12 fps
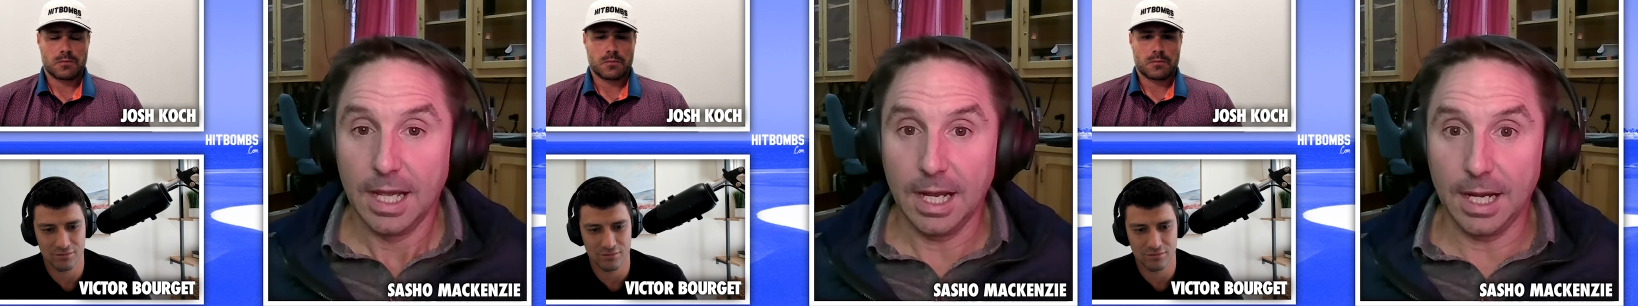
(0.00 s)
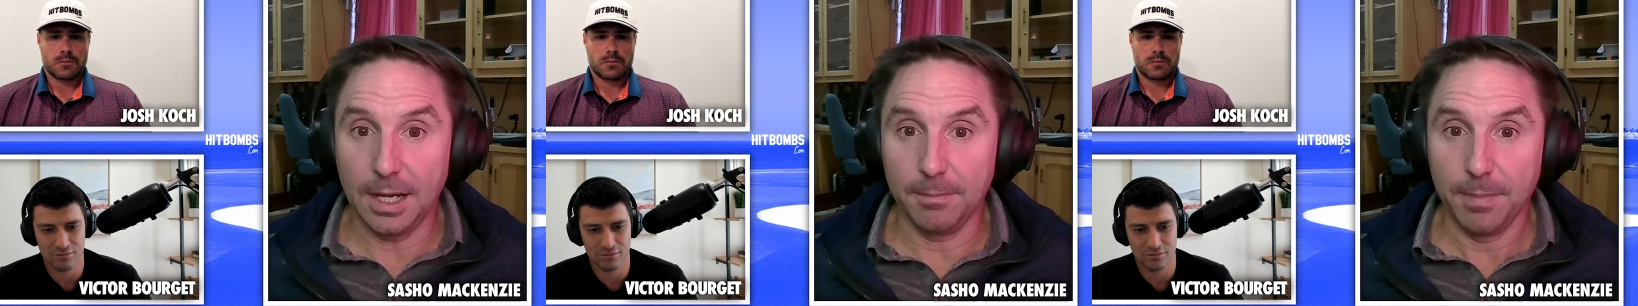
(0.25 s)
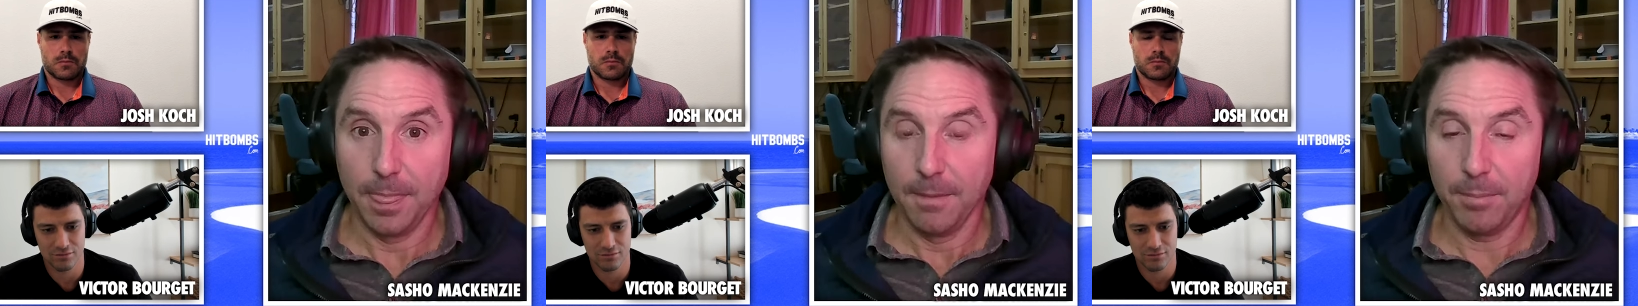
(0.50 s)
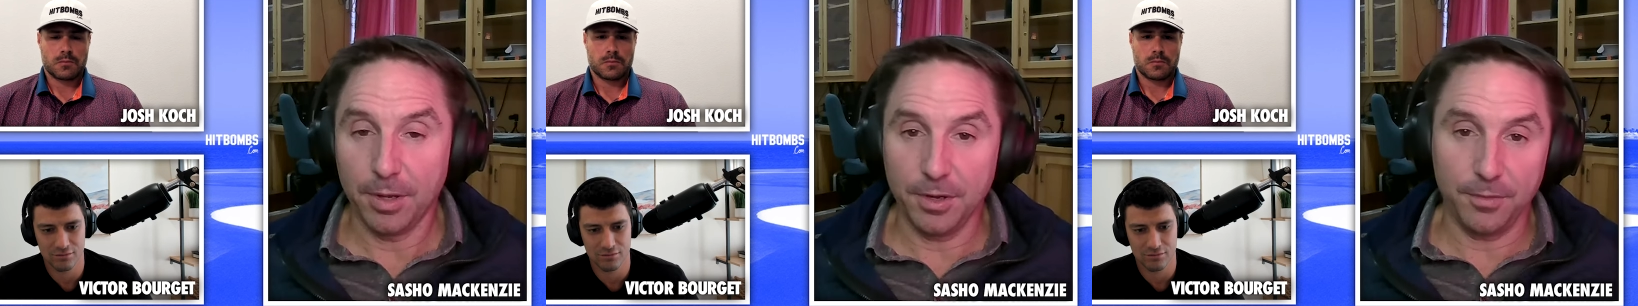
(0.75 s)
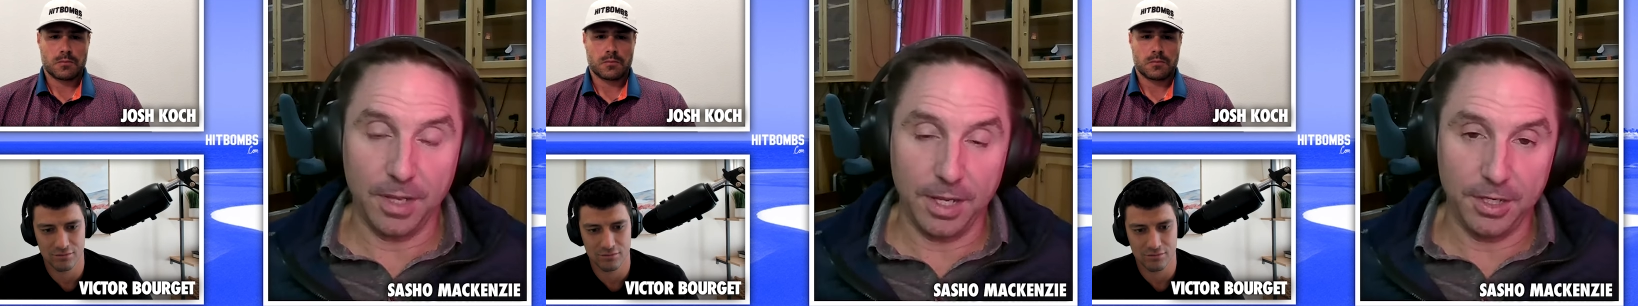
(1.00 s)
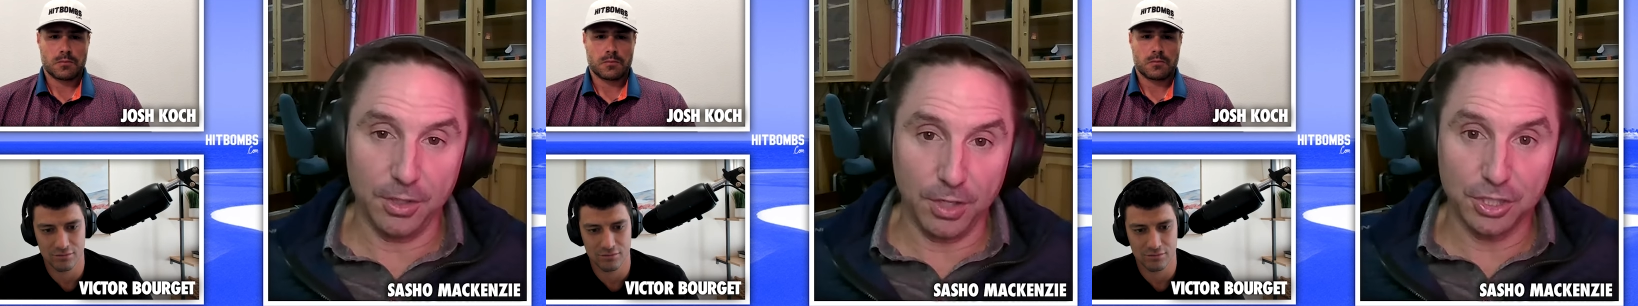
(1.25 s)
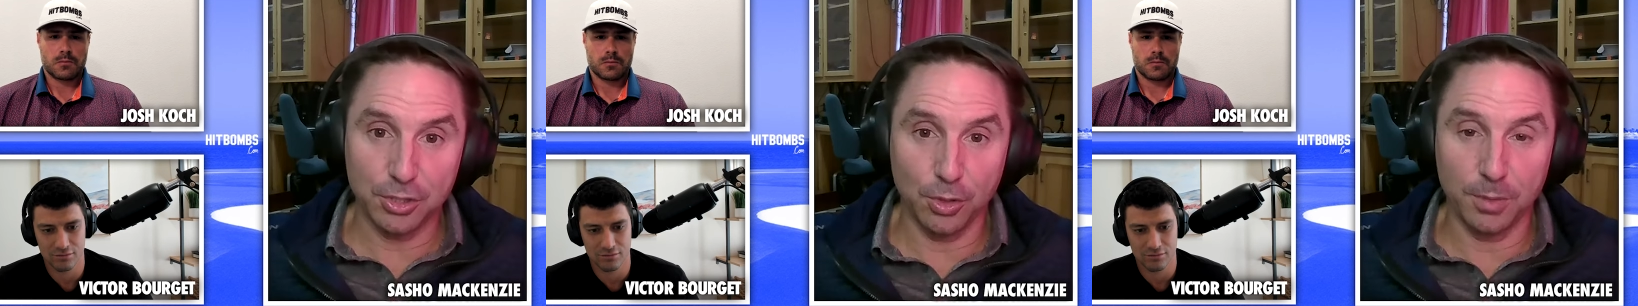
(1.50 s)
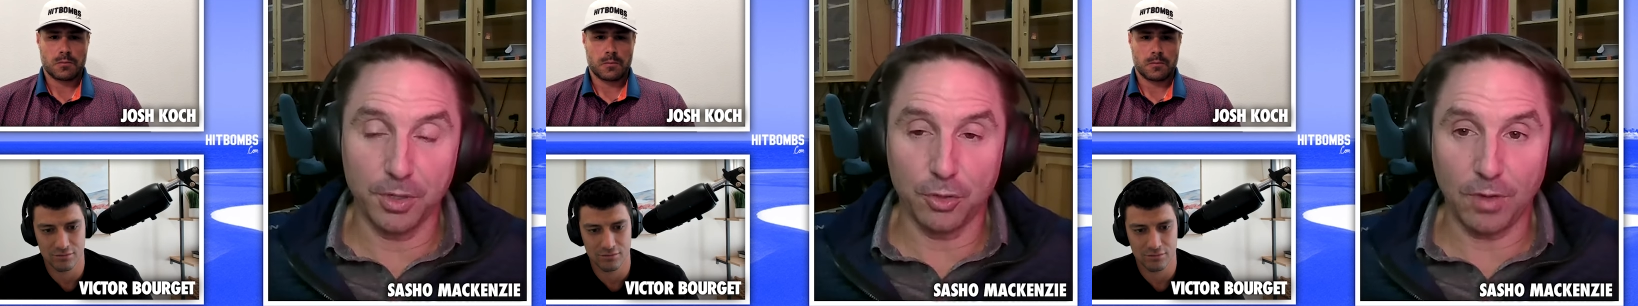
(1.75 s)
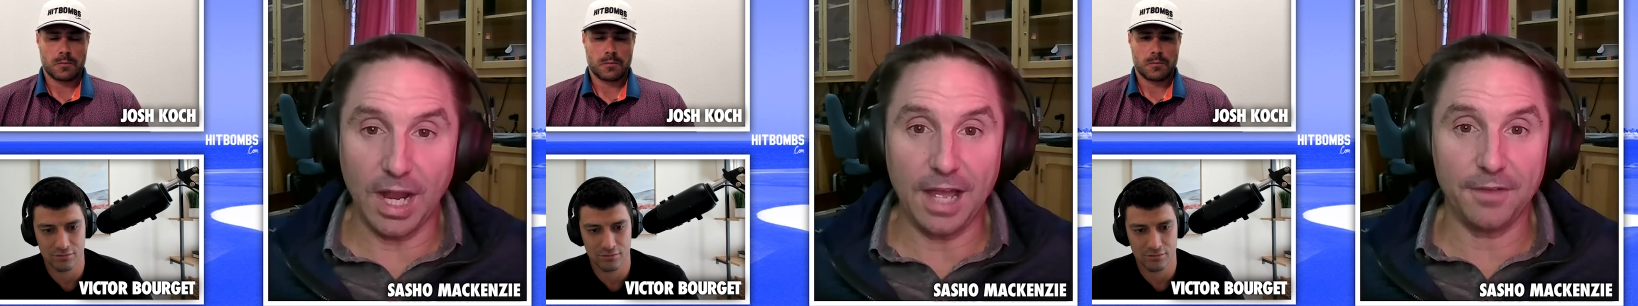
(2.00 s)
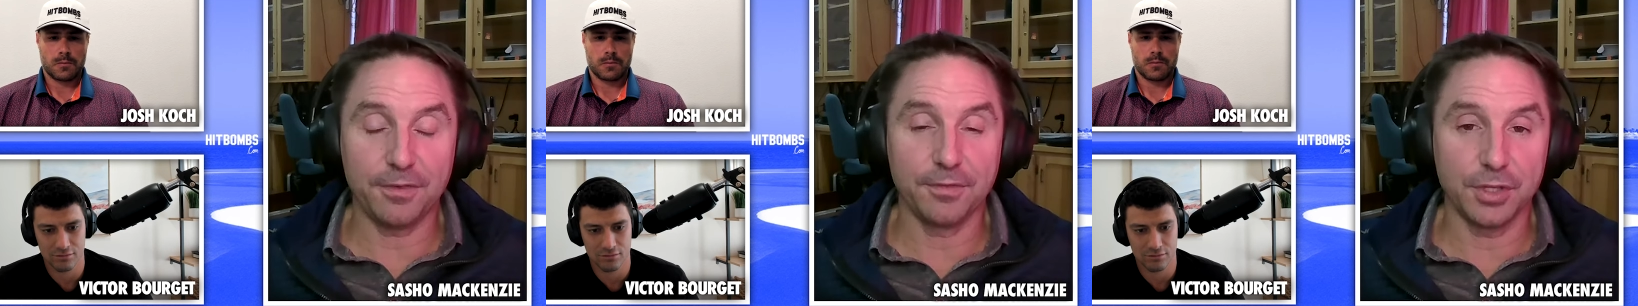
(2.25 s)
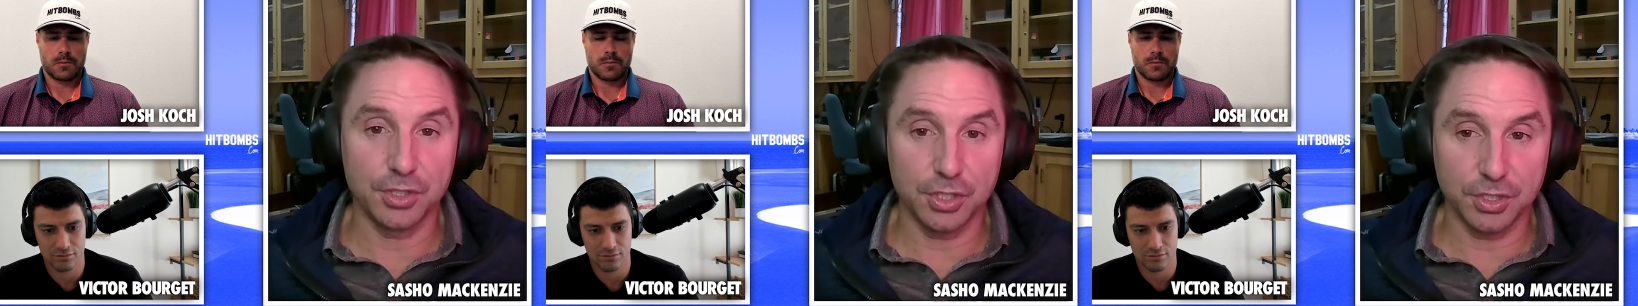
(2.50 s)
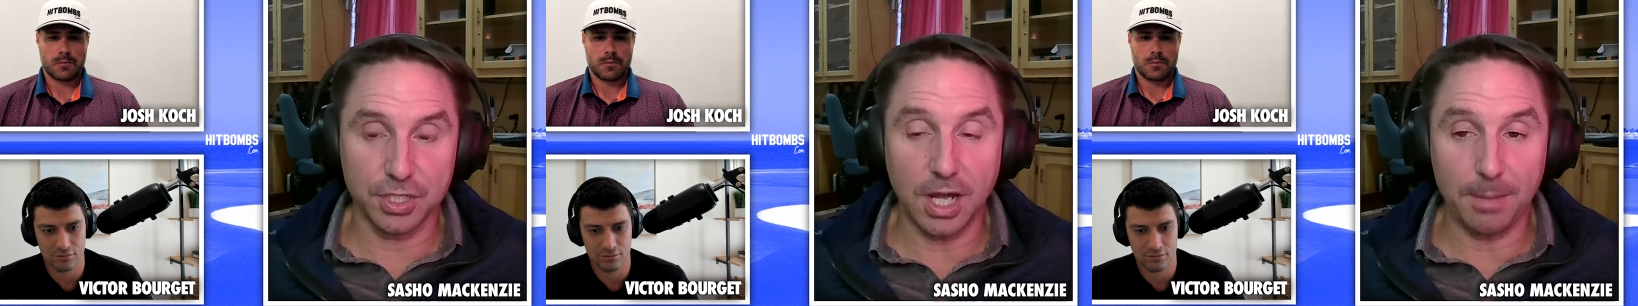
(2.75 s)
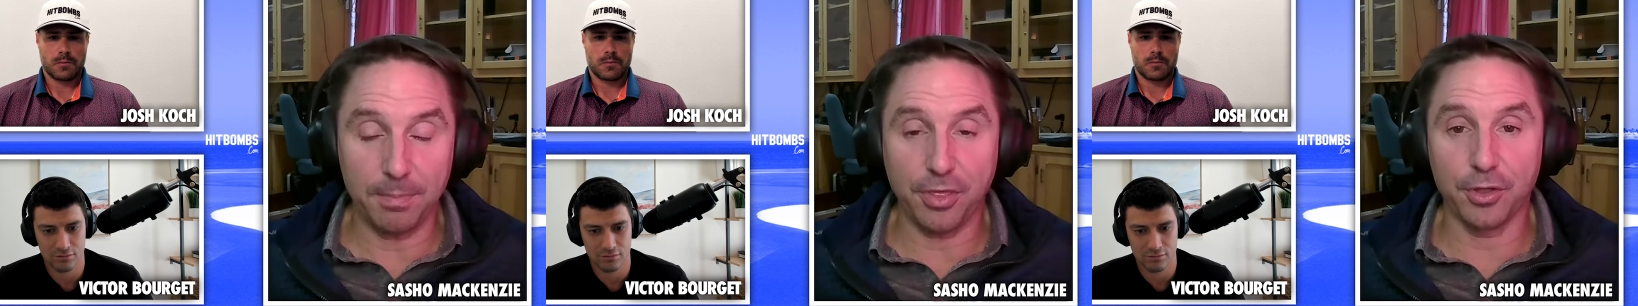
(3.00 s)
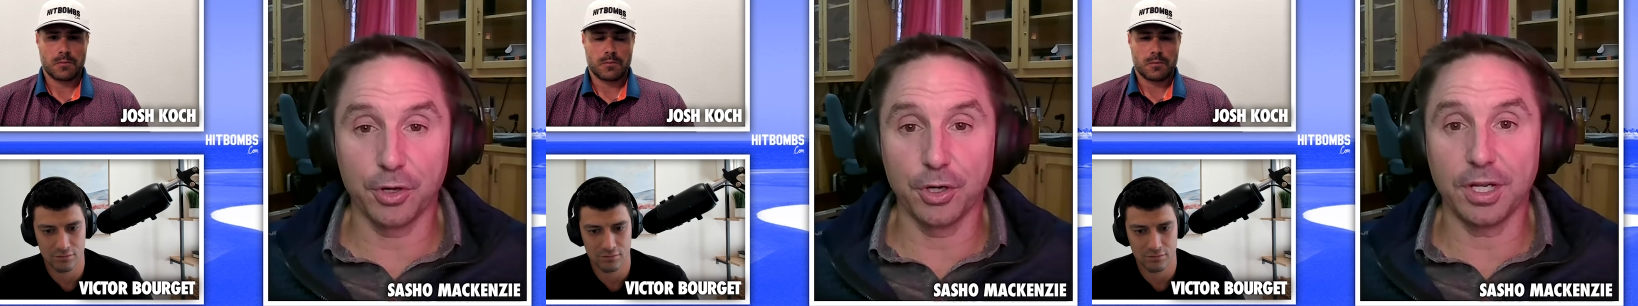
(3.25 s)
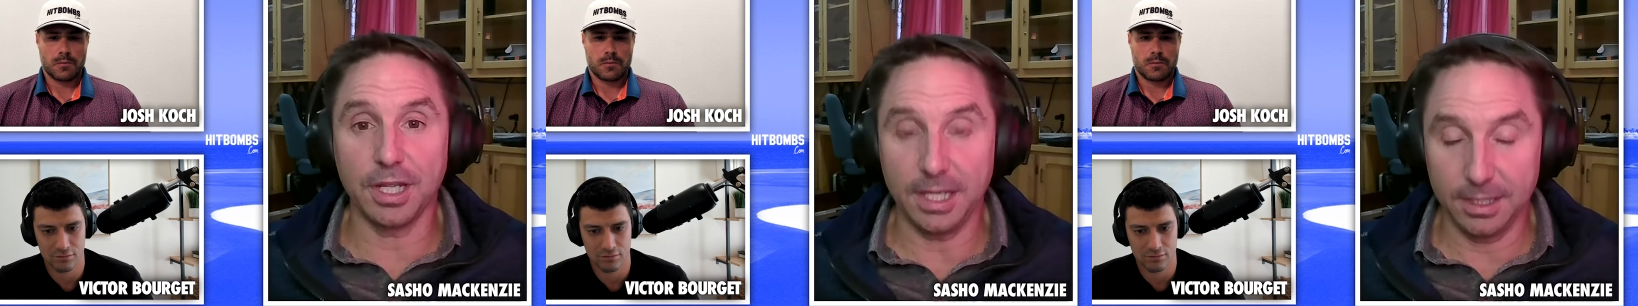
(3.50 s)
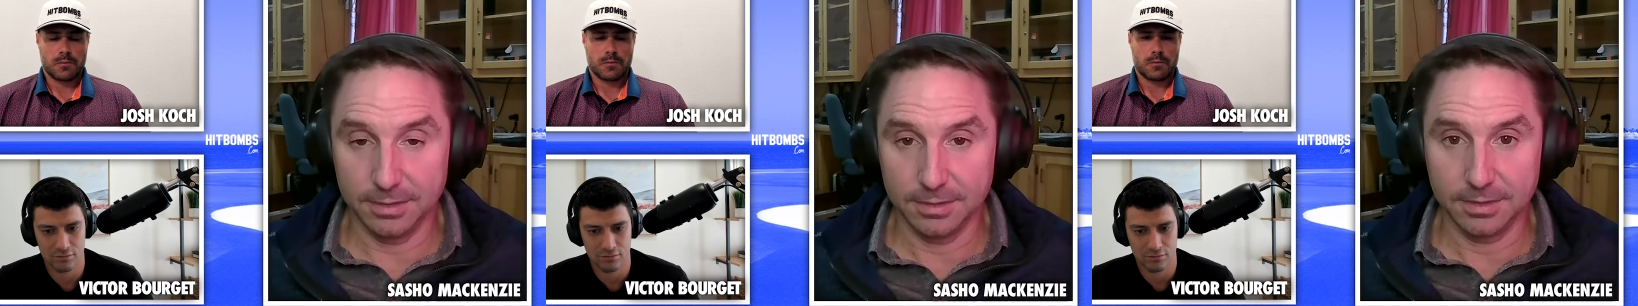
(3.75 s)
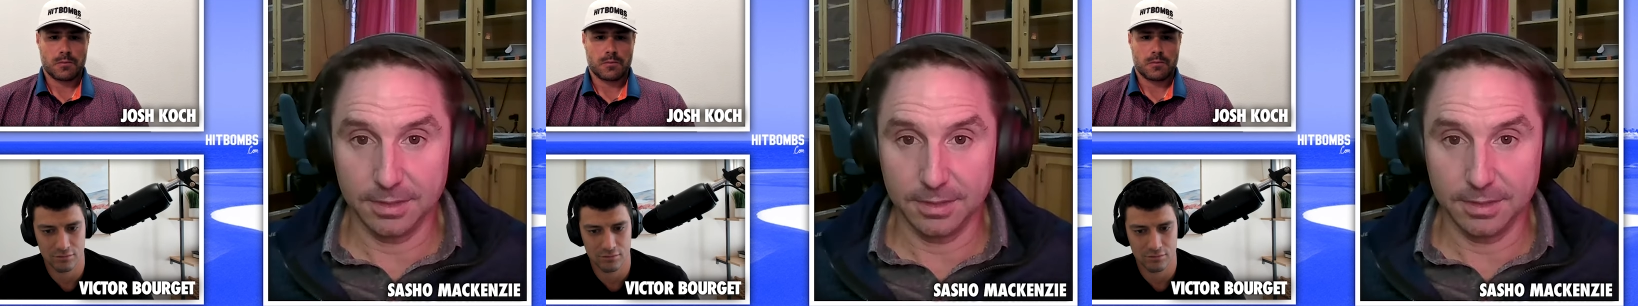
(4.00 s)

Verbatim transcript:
Speaker 1: Um, but, uh, you know, I showed him a graph of the t- top thirty